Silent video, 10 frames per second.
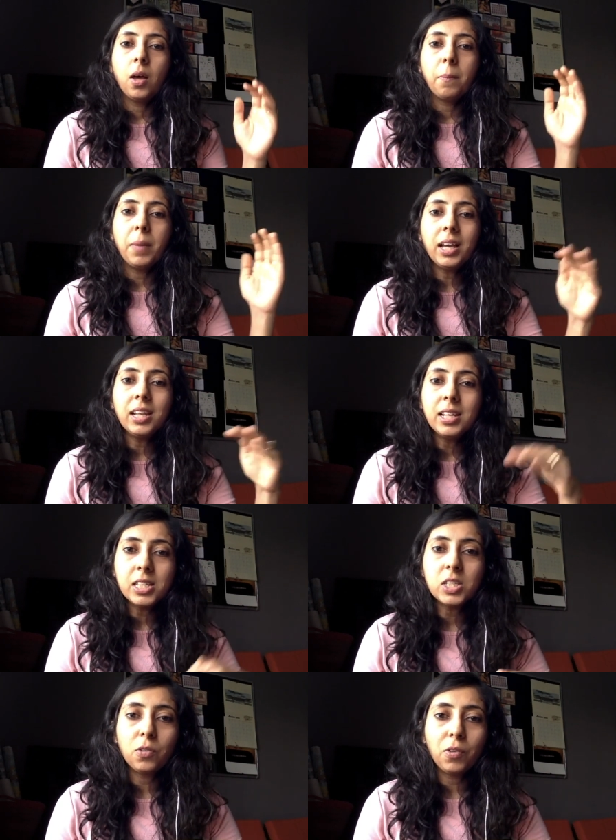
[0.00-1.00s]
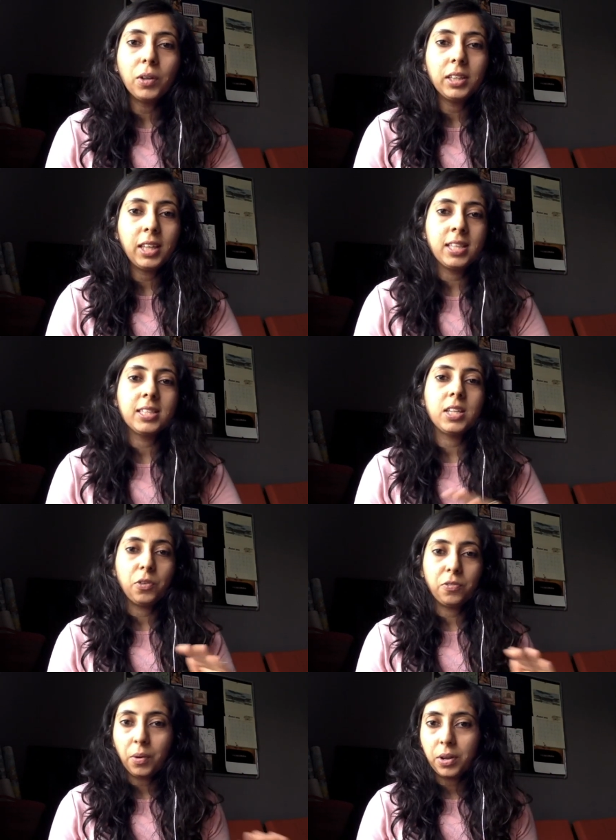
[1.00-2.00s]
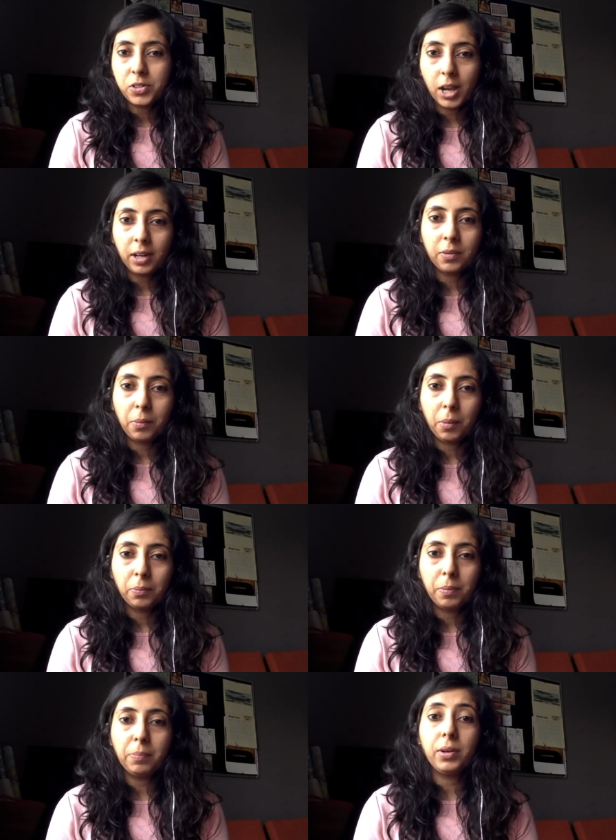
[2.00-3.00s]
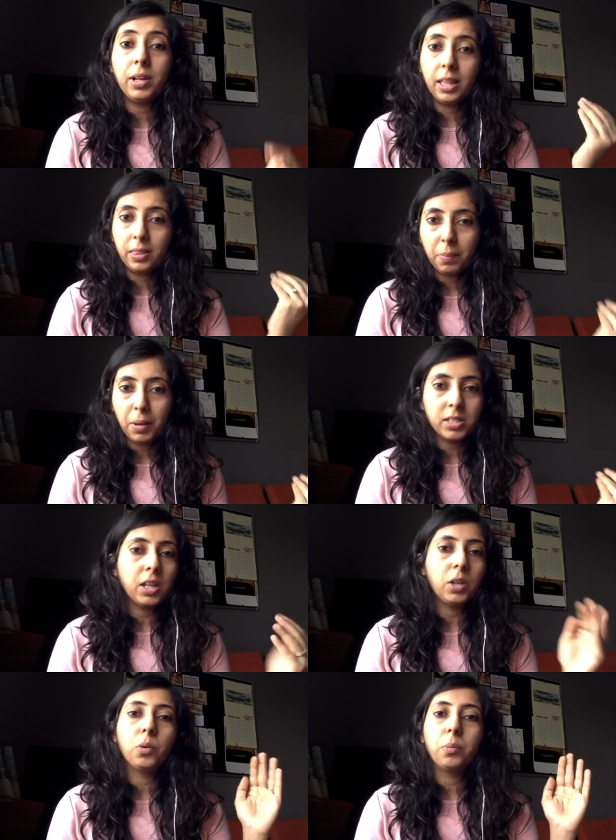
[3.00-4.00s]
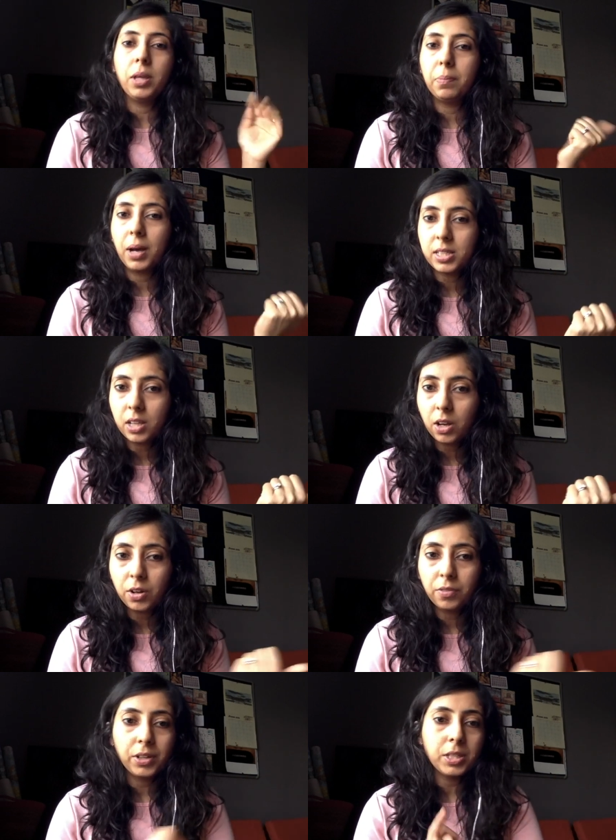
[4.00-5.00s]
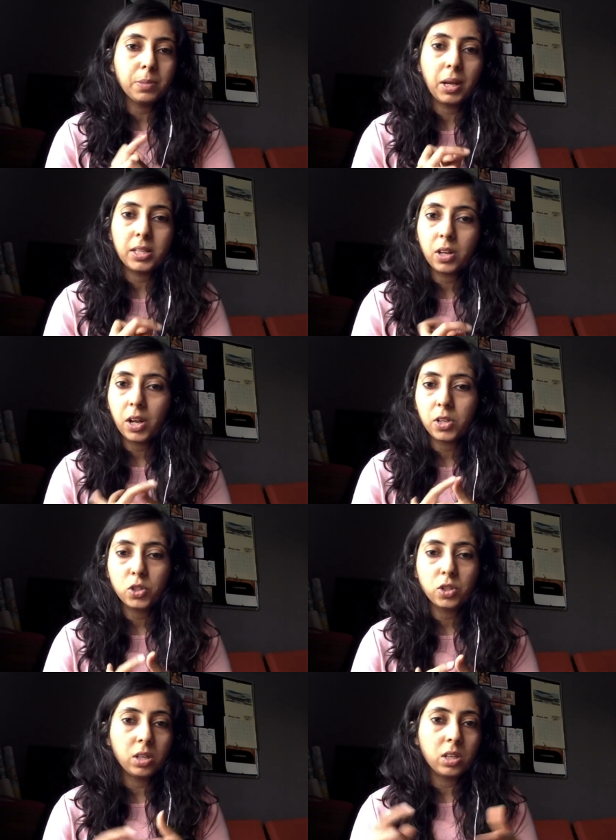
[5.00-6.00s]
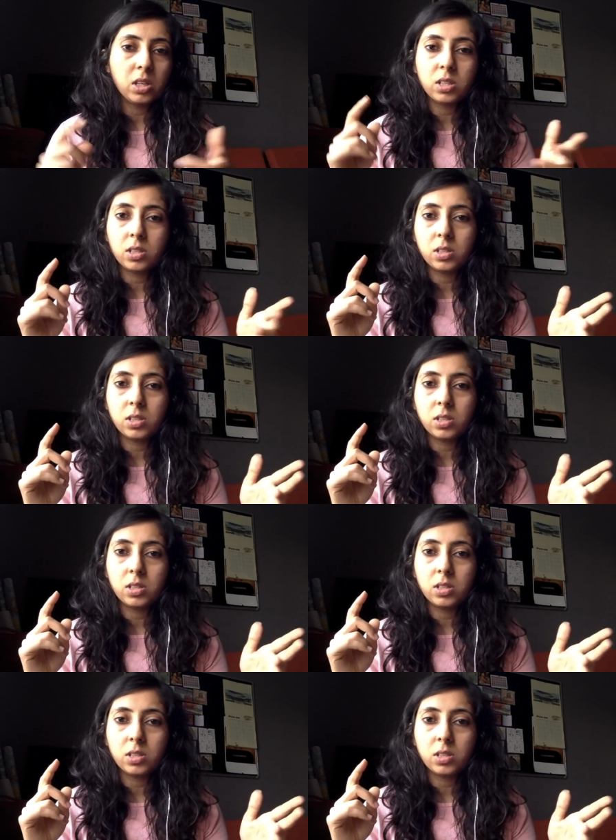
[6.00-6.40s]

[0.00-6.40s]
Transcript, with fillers: Make a list of all the things that you found attractive about people in the past. It could be past girlfriends, past crushes,